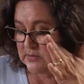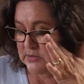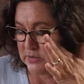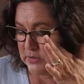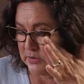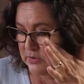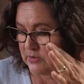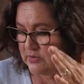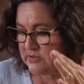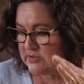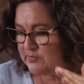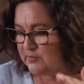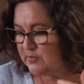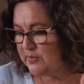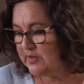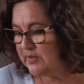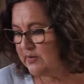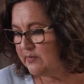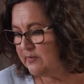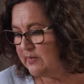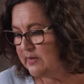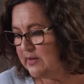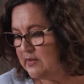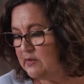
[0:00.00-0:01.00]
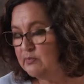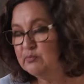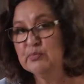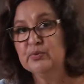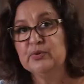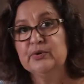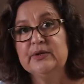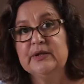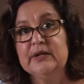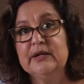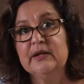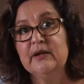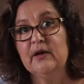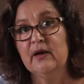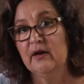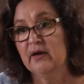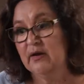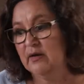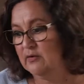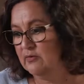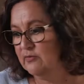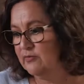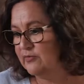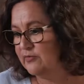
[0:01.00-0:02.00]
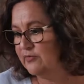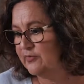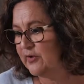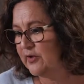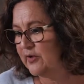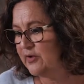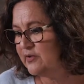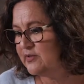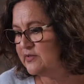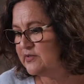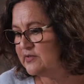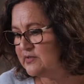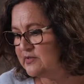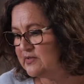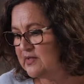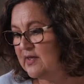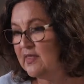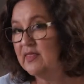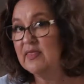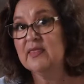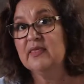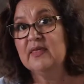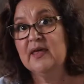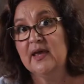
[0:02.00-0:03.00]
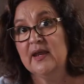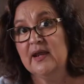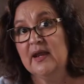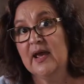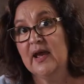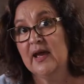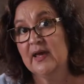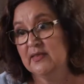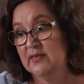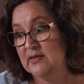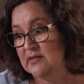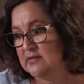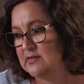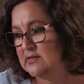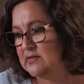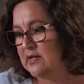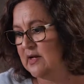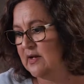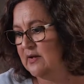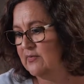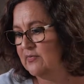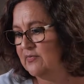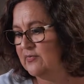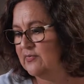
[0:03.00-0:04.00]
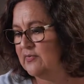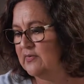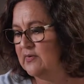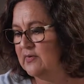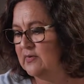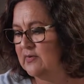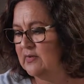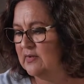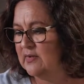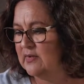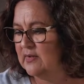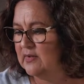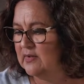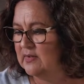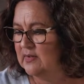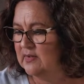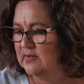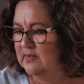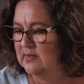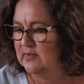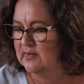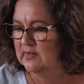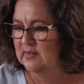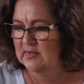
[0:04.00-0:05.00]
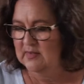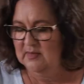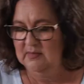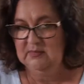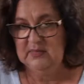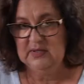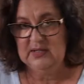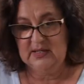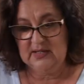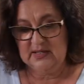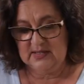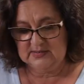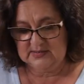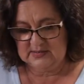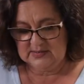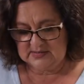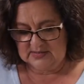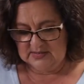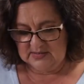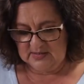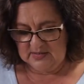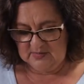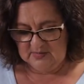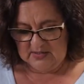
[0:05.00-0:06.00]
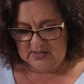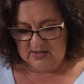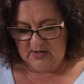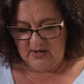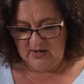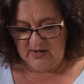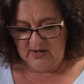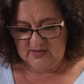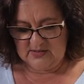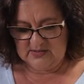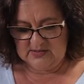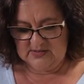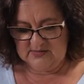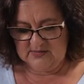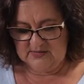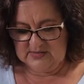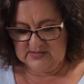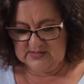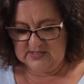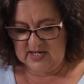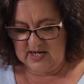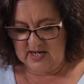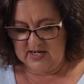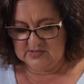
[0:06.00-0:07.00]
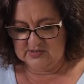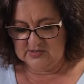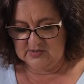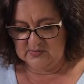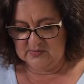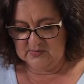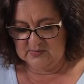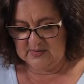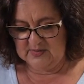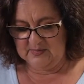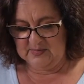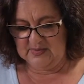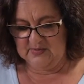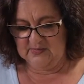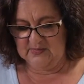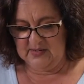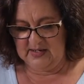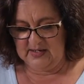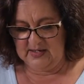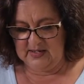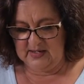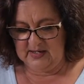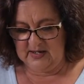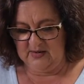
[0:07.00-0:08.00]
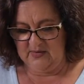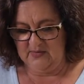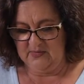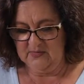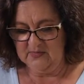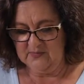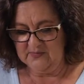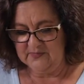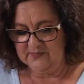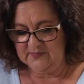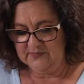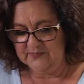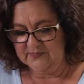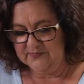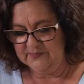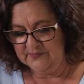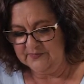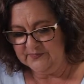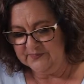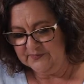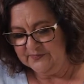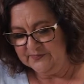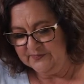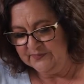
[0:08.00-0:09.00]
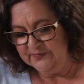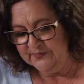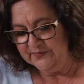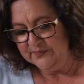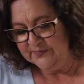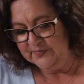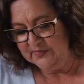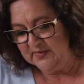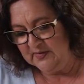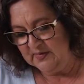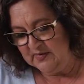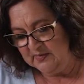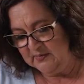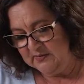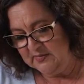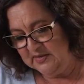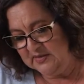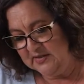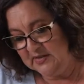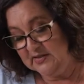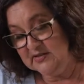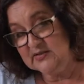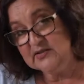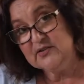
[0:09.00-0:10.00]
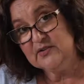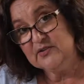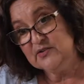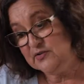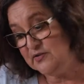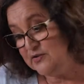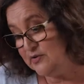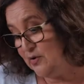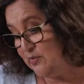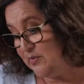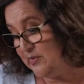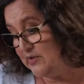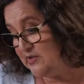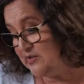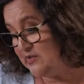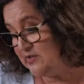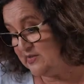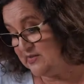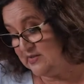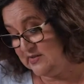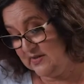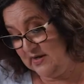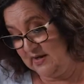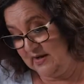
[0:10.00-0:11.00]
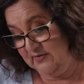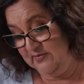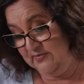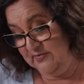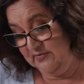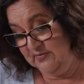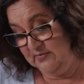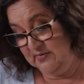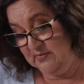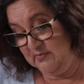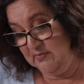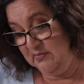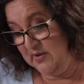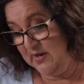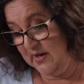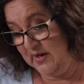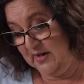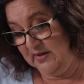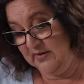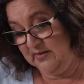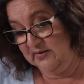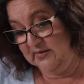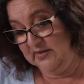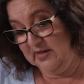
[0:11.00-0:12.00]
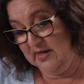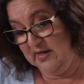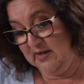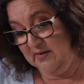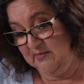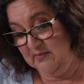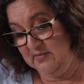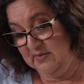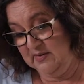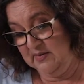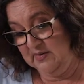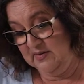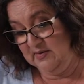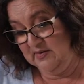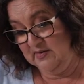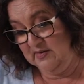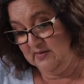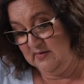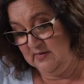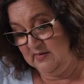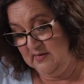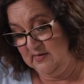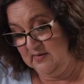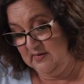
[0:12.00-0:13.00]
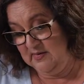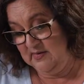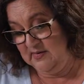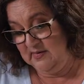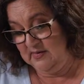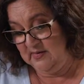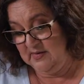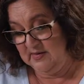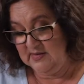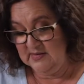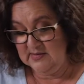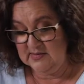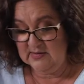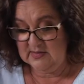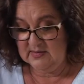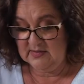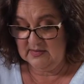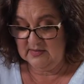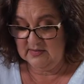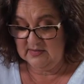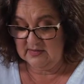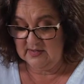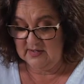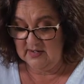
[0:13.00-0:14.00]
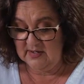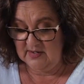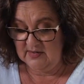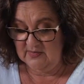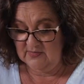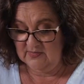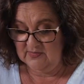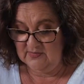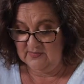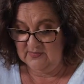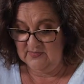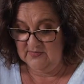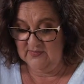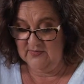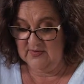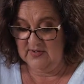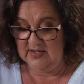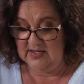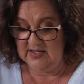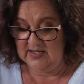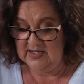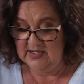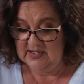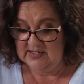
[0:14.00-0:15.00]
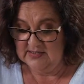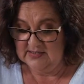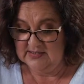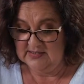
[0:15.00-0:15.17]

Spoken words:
to your spring wreath, put it on first, then add the stuff. Because it's going to be hard to attach a ribbon right now because there's so much stuff piled up. And it's going to look kind of funny.